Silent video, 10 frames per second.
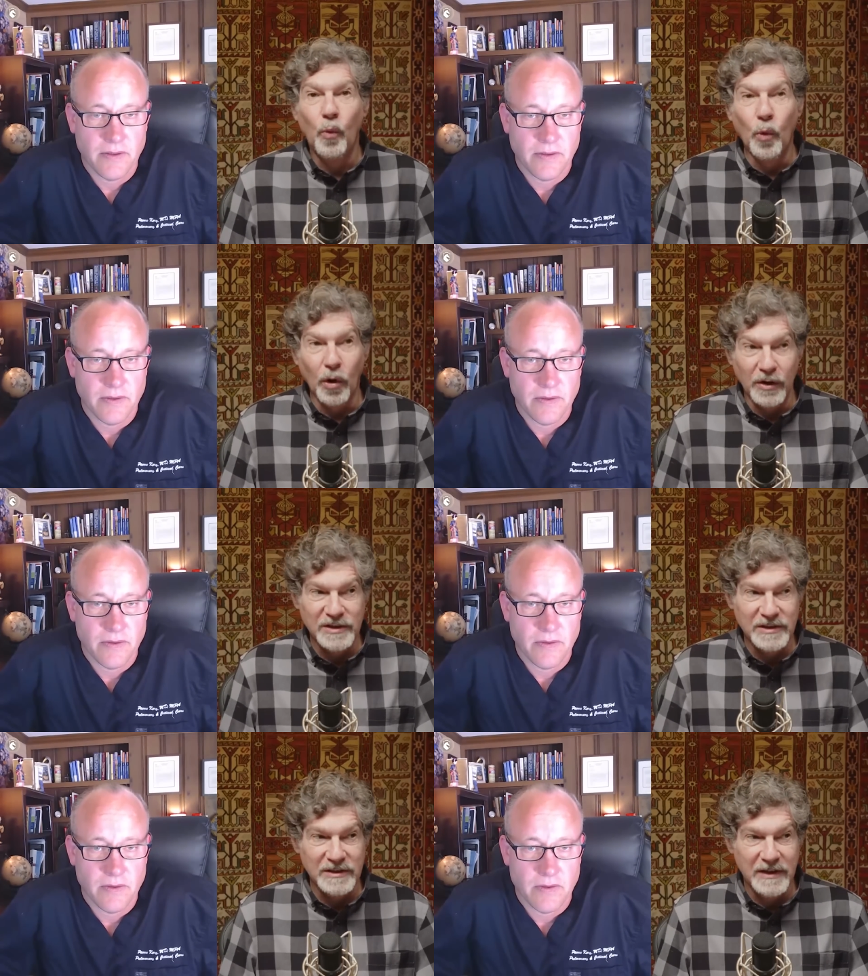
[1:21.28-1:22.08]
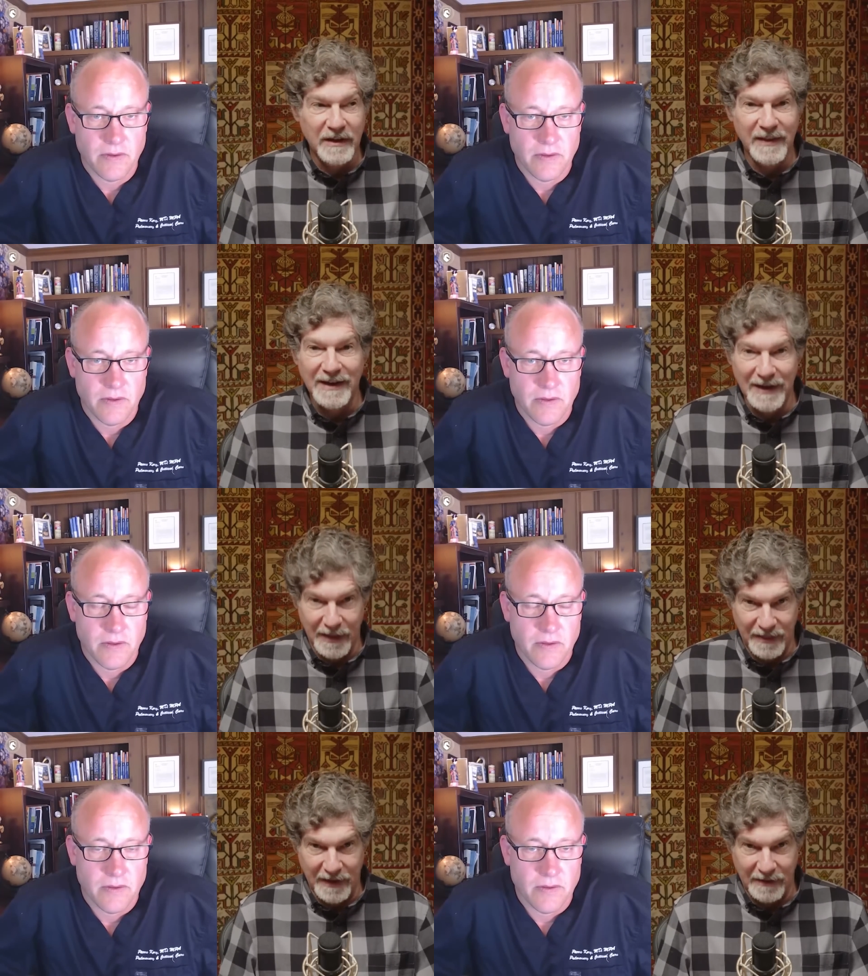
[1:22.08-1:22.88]
Speaker 1: worse than
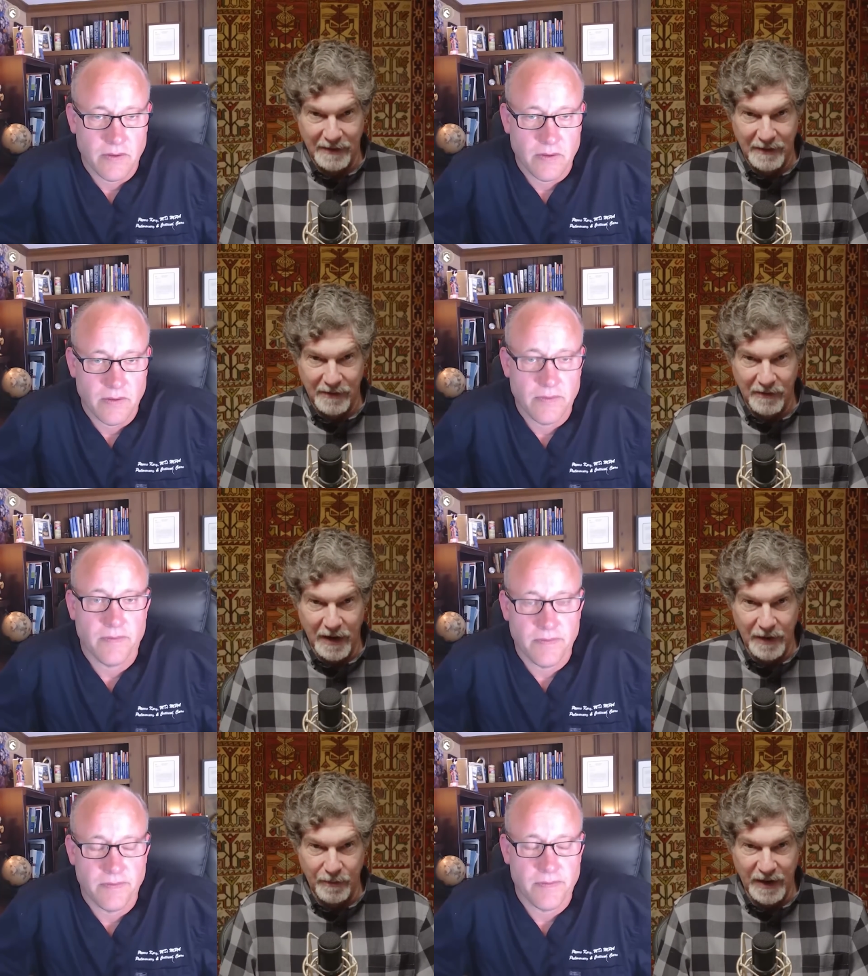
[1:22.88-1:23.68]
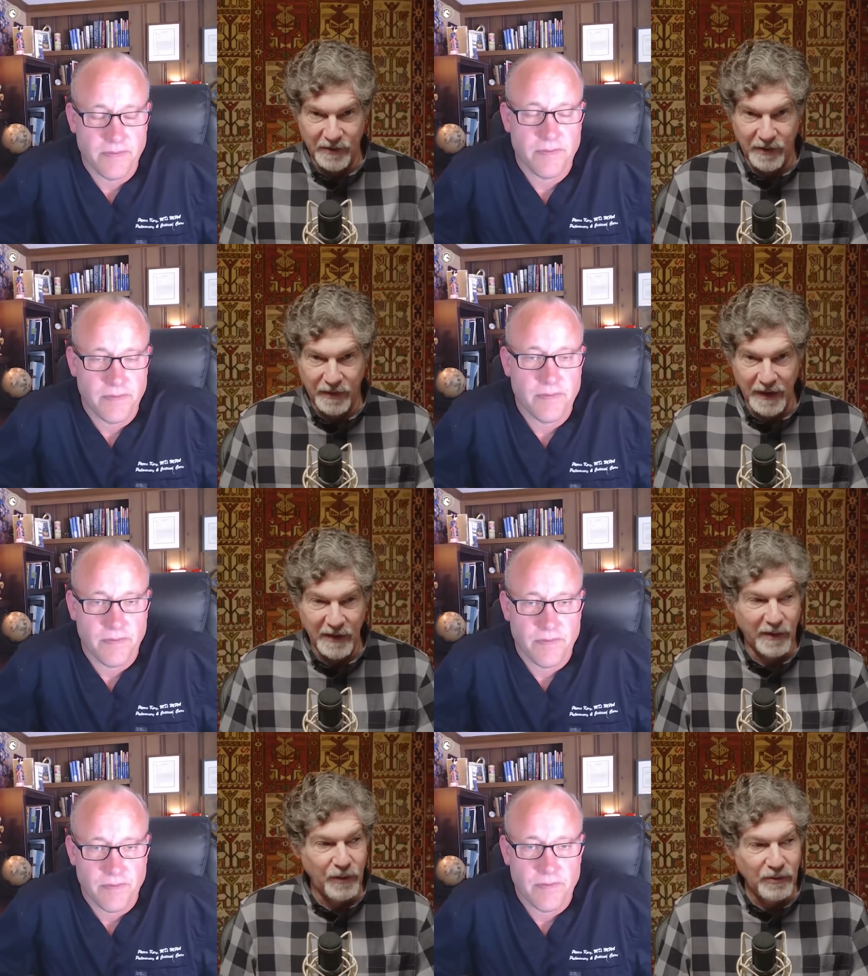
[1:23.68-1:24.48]
nothing, right? Because the
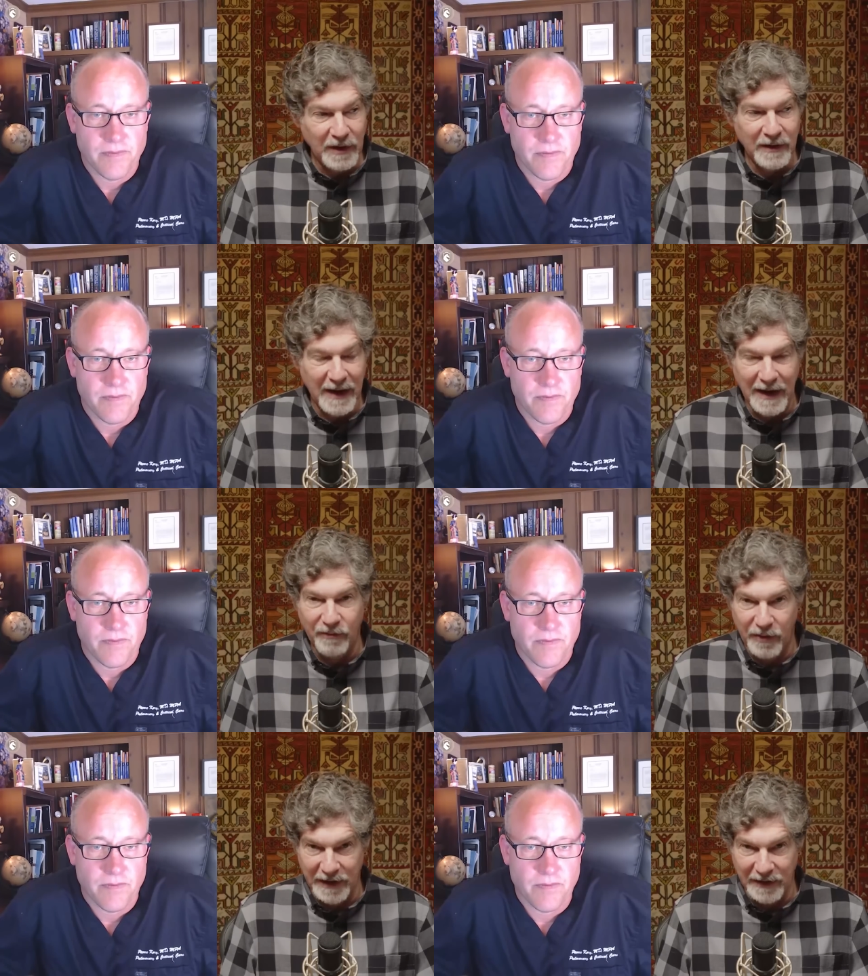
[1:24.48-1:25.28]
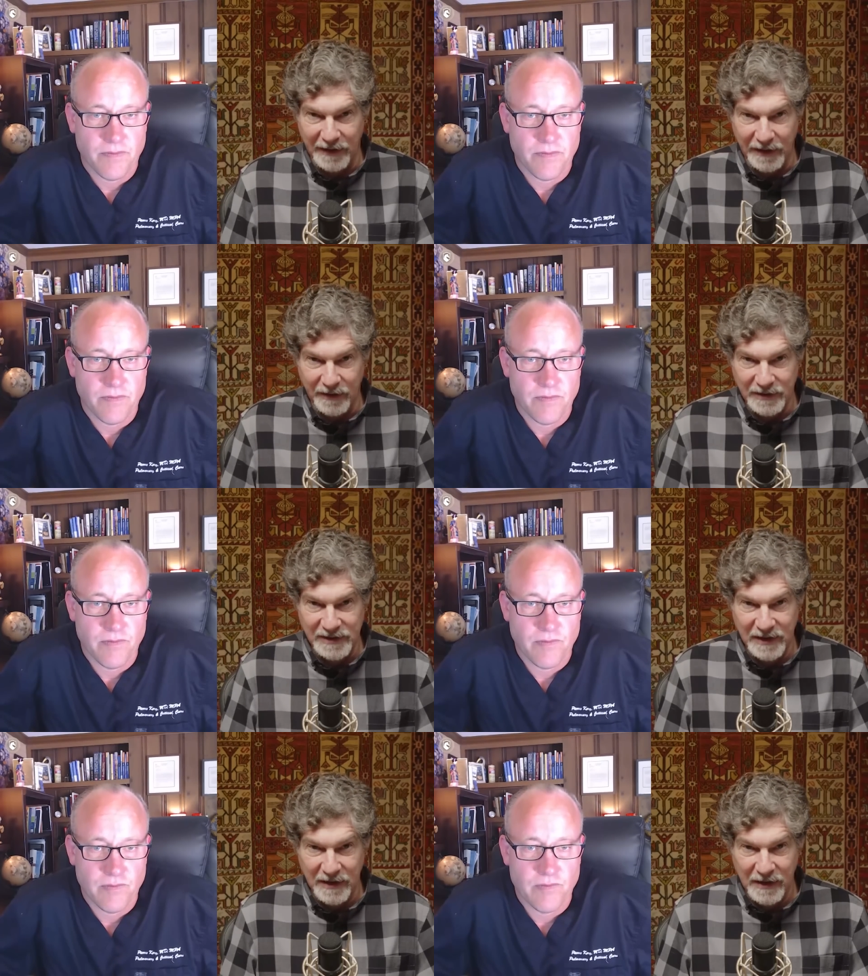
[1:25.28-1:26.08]
thing is if you didn't have
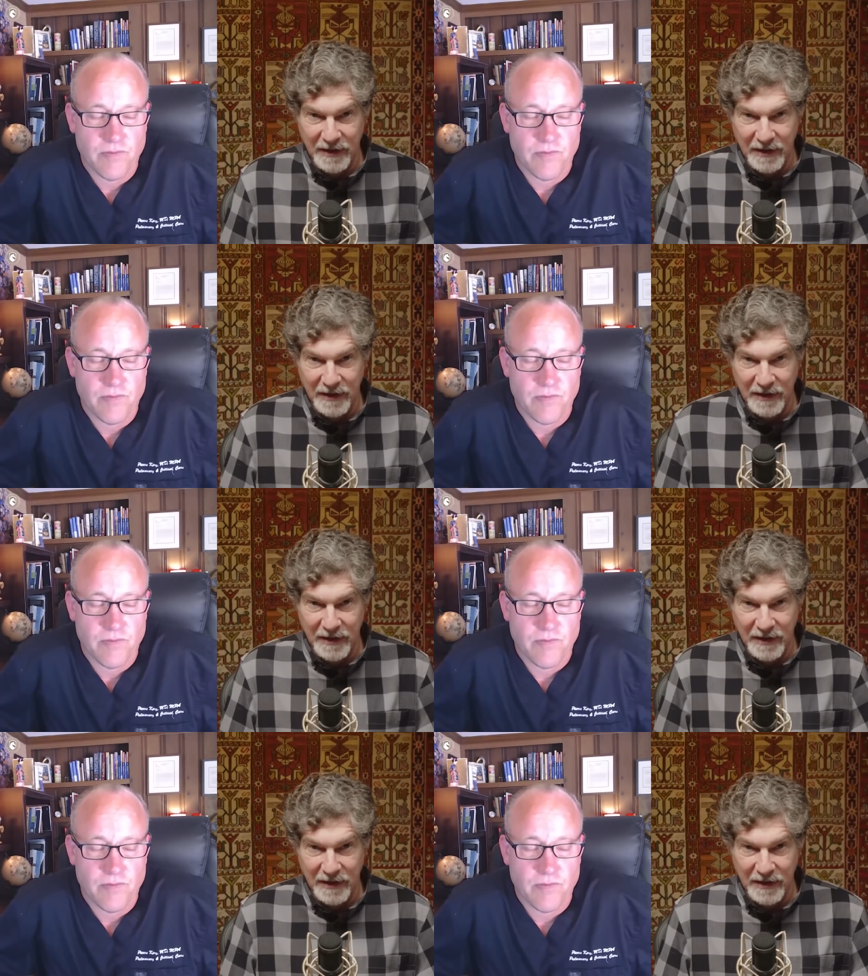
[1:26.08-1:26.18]
regulators,